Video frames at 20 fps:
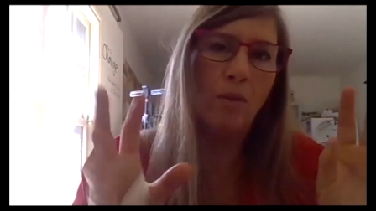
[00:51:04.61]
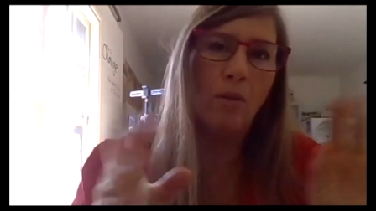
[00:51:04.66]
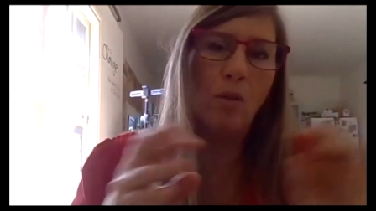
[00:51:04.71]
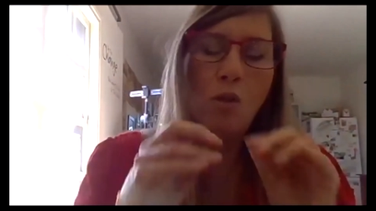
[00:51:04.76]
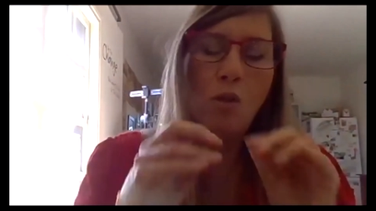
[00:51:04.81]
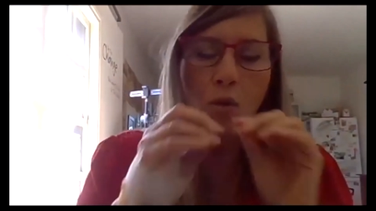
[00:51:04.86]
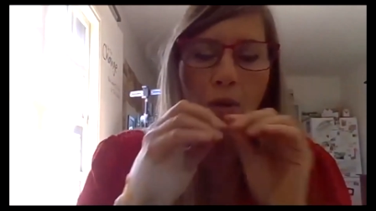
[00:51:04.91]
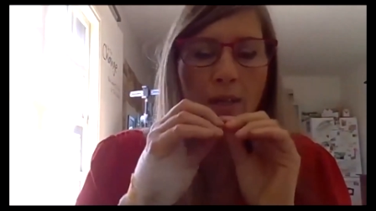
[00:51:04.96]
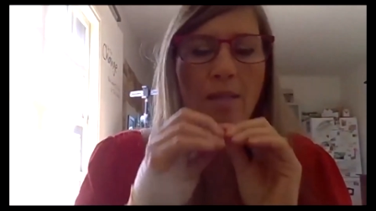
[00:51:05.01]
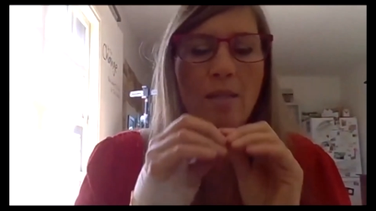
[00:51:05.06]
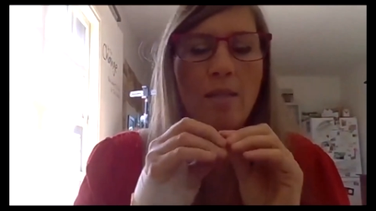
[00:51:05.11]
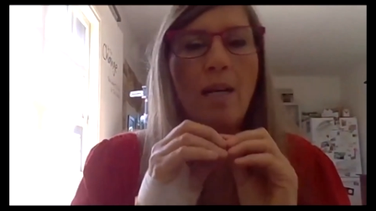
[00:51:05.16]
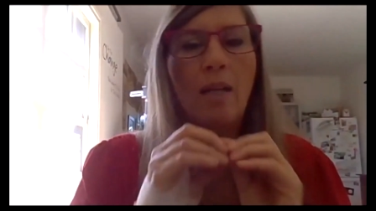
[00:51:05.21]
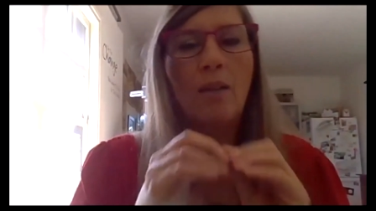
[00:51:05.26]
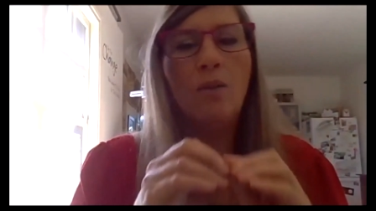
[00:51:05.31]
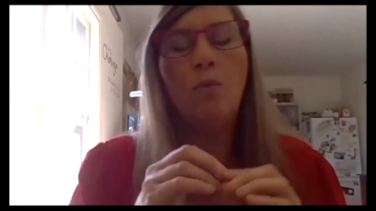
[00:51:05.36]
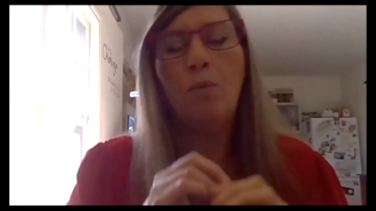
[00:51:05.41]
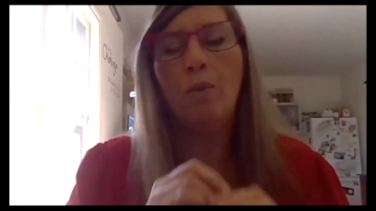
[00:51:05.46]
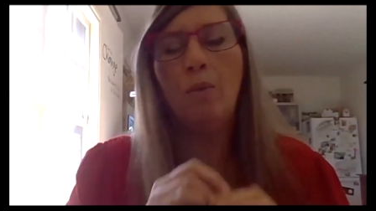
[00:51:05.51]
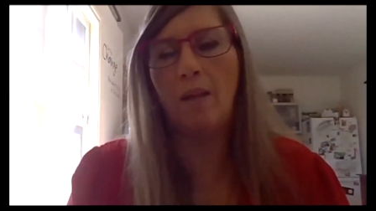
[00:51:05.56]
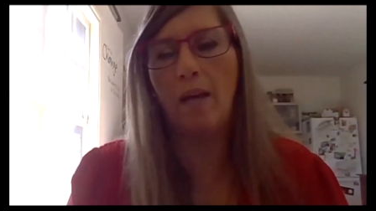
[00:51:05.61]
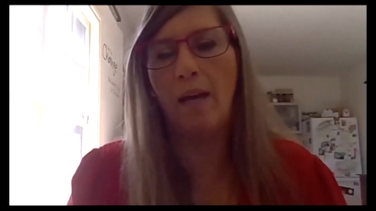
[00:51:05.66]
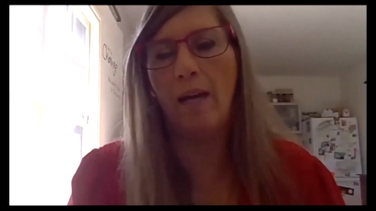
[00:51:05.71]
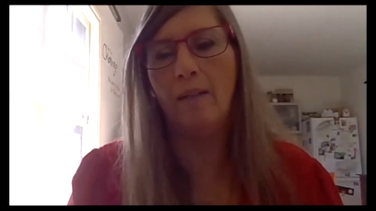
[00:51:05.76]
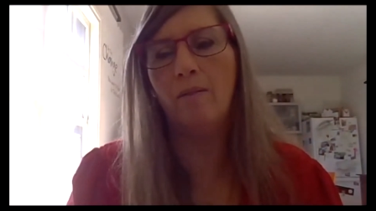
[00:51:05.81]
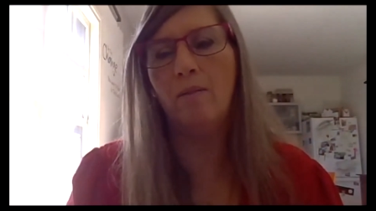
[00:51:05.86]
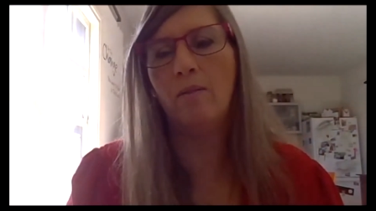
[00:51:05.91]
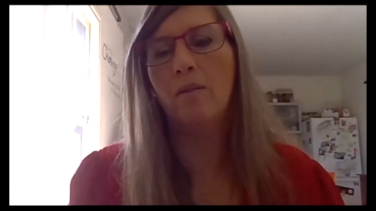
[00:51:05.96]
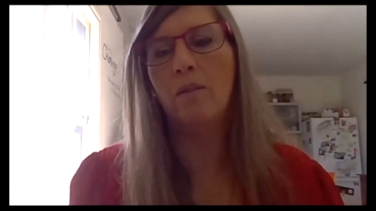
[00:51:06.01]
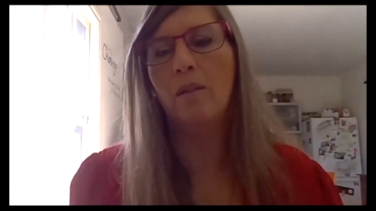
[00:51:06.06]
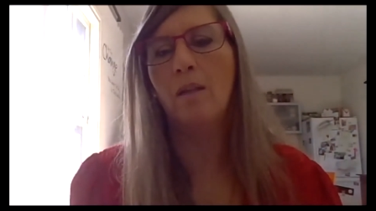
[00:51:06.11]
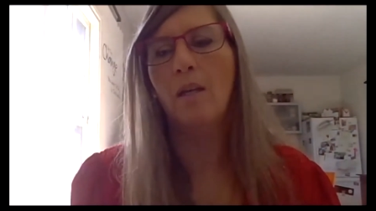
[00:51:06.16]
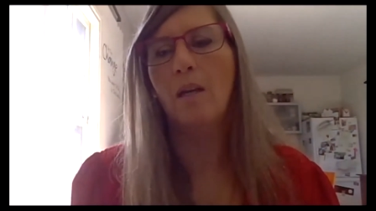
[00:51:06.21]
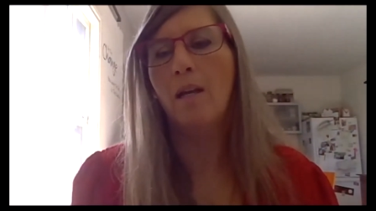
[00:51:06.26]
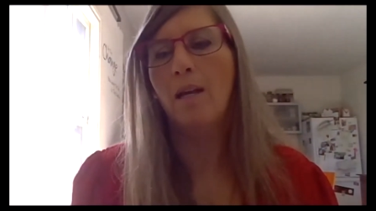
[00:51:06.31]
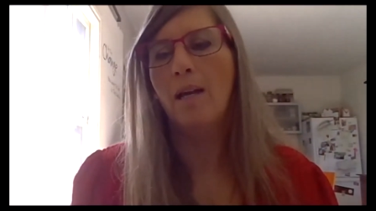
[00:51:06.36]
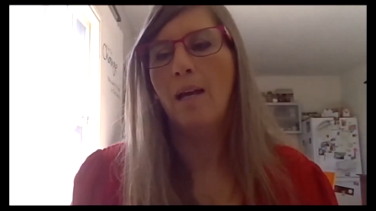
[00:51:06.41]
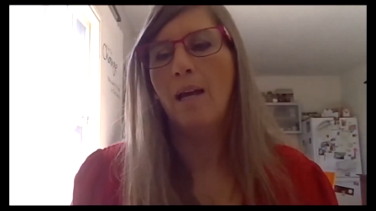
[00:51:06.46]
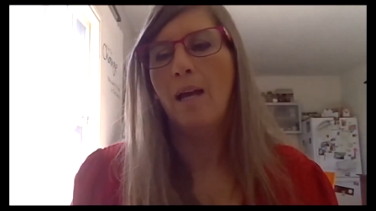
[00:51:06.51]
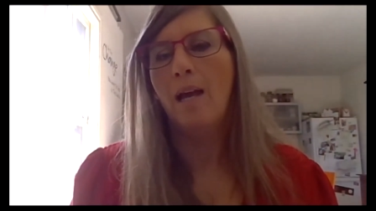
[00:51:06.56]
you can start with that,
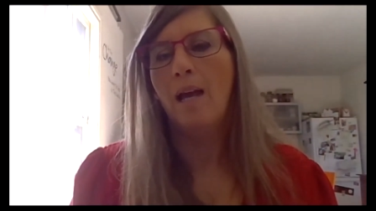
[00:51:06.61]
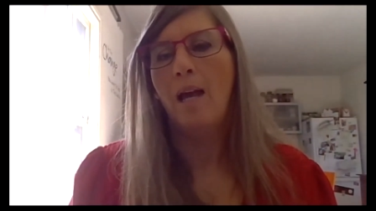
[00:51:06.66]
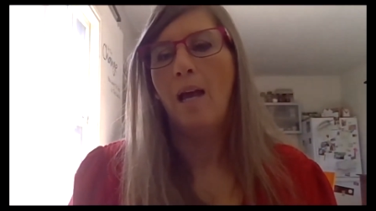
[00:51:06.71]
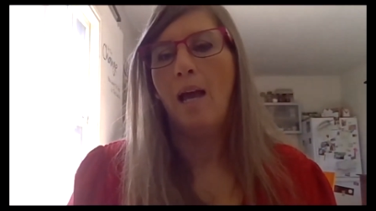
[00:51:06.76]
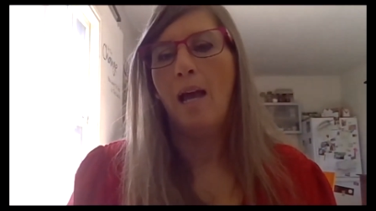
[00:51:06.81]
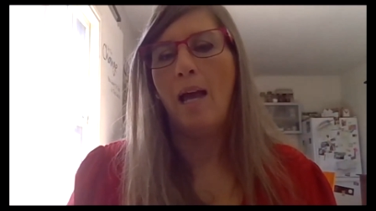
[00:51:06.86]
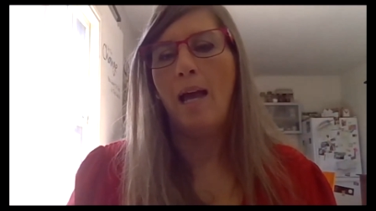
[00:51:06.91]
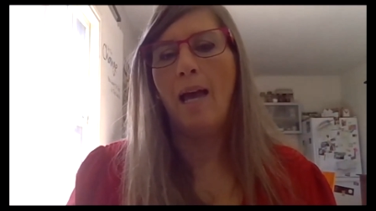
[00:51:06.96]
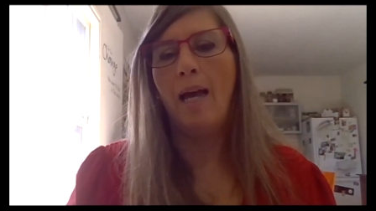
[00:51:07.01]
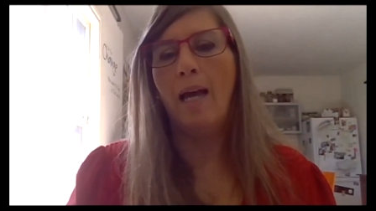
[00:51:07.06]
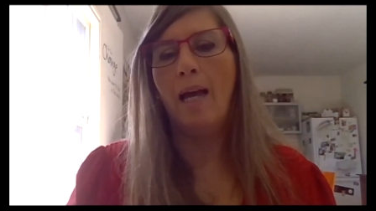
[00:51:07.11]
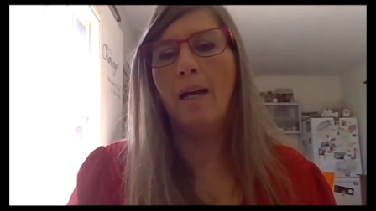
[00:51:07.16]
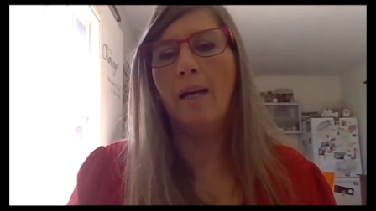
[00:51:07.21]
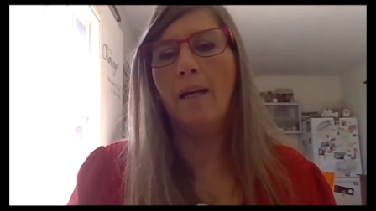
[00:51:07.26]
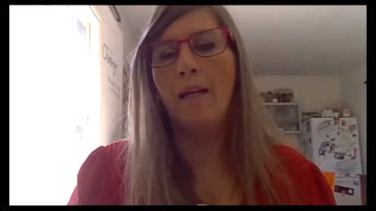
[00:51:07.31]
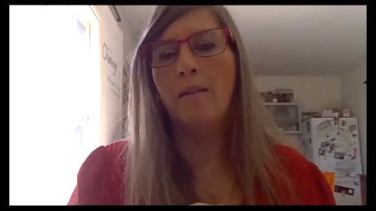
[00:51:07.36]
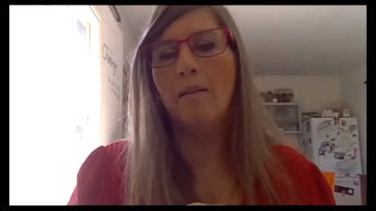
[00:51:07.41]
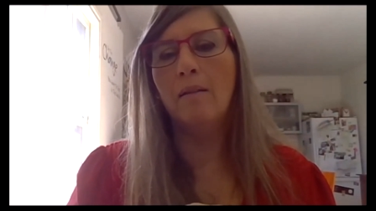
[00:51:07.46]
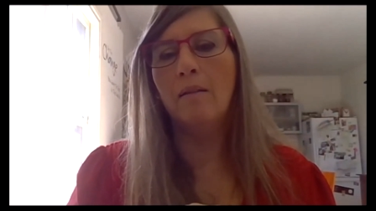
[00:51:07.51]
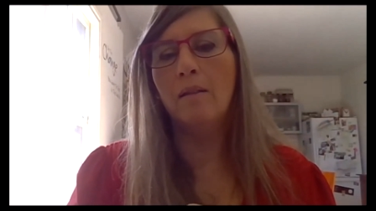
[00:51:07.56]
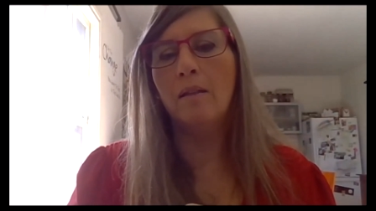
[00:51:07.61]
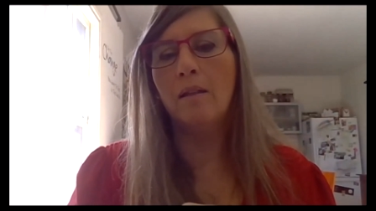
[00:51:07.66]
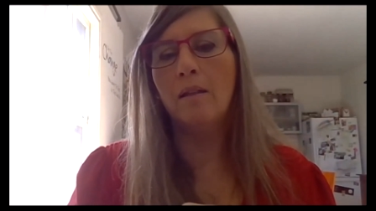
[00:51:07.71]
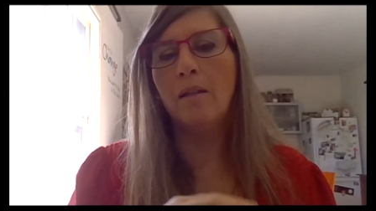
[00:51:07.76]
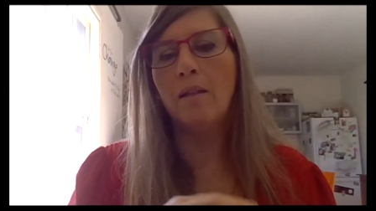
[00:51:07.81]
and